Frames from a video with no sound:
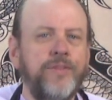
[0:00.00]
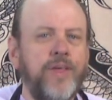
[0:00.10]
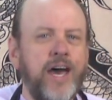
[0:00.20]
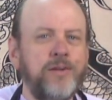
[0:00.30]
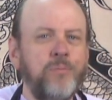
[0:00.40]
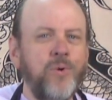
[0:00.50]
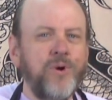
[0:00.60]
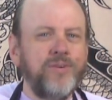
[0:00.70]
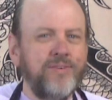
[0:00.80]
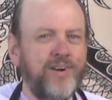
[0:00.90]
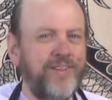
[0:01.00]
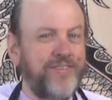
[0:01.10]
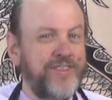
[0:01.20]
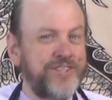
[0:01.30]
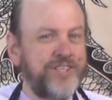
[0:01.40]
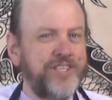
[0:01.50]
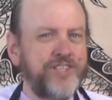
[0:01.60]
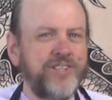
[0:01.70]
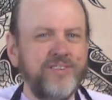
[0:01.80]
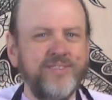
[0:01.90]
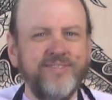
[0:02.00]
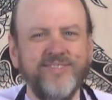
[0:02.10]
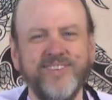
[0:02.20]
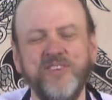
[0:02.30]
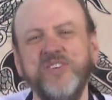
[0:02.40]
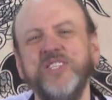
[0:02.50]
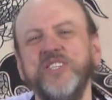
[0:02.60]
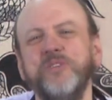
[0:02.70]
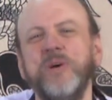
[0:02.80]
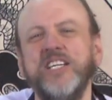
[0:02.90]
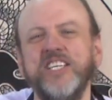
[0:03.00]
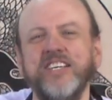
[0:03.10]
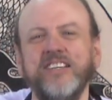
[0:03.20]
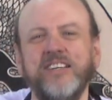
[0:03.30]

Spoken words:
That and more on this edition of Incense Magick.